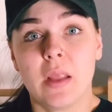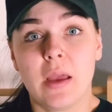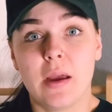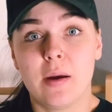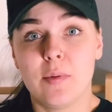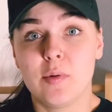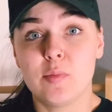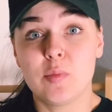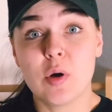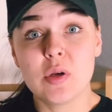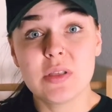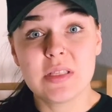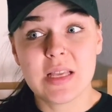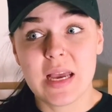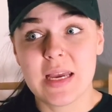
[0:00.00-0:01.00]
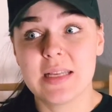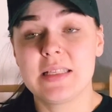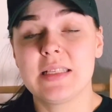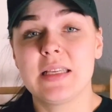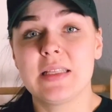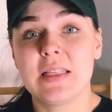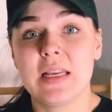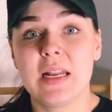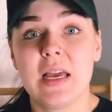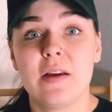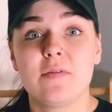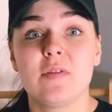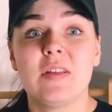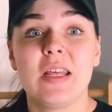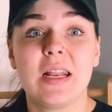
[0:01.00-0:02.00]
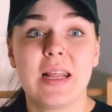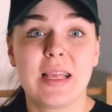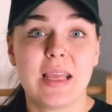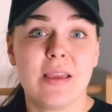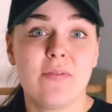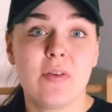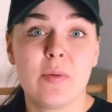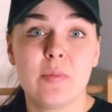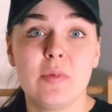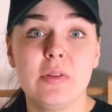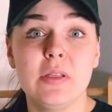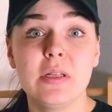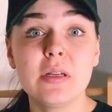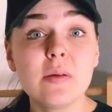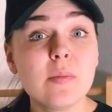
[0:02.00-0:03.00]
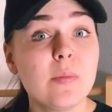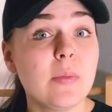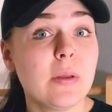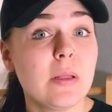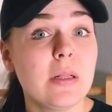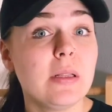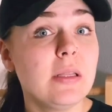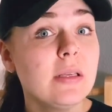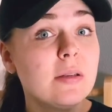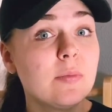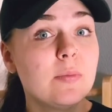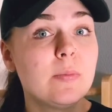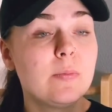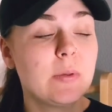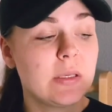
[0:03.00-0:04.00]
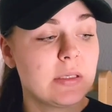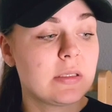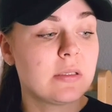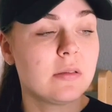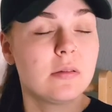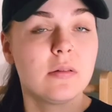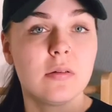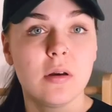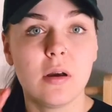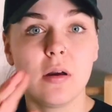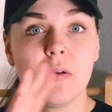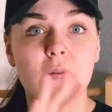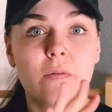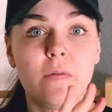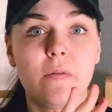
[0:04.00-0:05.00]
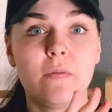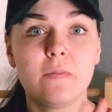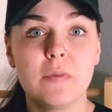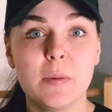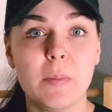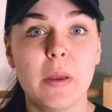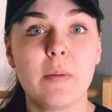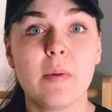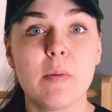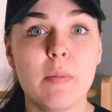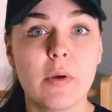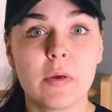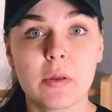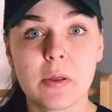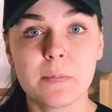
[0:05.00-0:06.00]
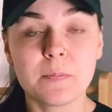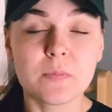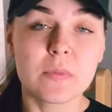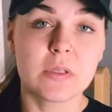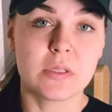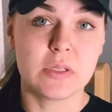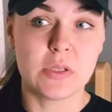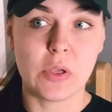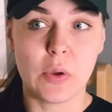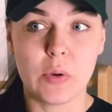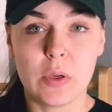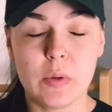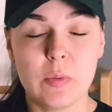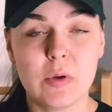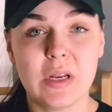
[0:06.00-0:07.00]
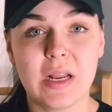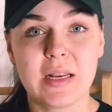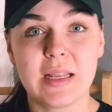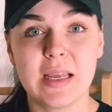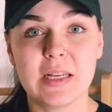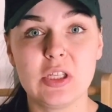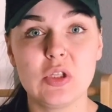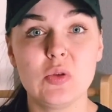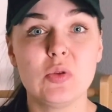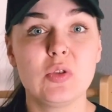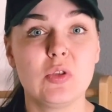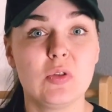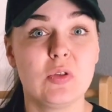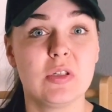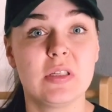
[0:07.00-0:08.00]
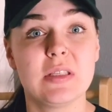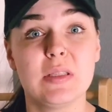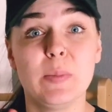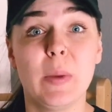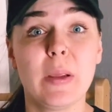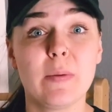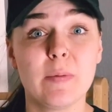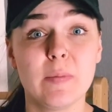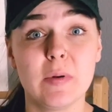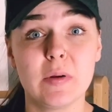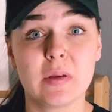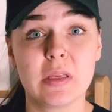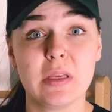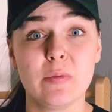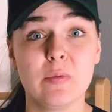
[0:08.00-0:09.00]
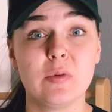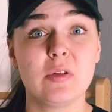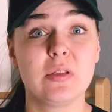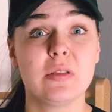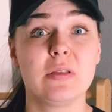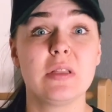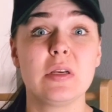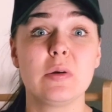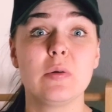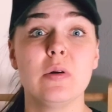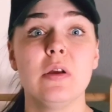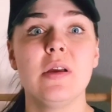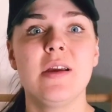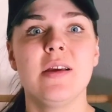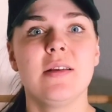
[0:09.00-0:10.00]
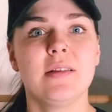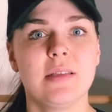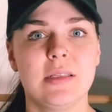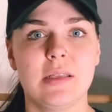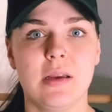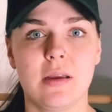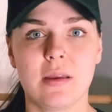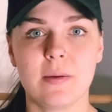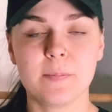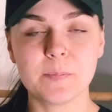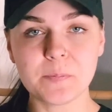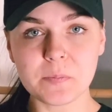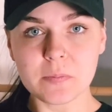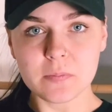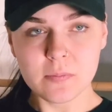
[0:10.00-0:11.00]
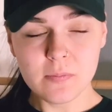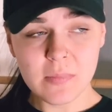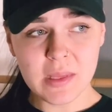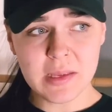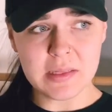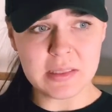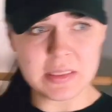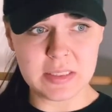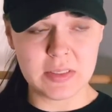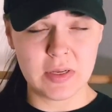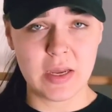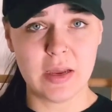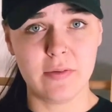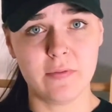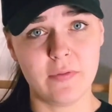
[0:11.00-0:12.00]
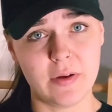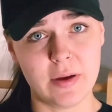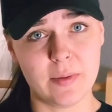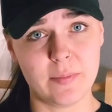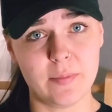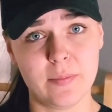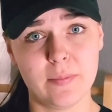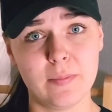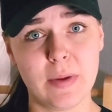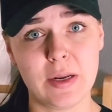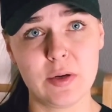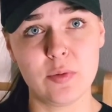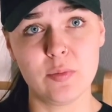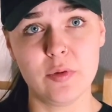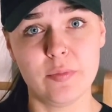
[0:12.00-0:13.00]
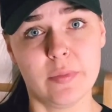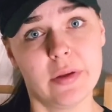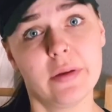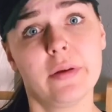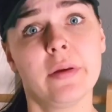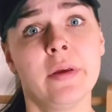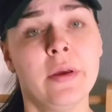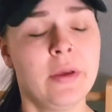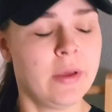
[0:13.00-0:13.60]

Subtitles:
on both sides, and then after that I gave him a little bit of the baby milk, so he would not get used to just the baby milk. He would still suck and still have my normal milk.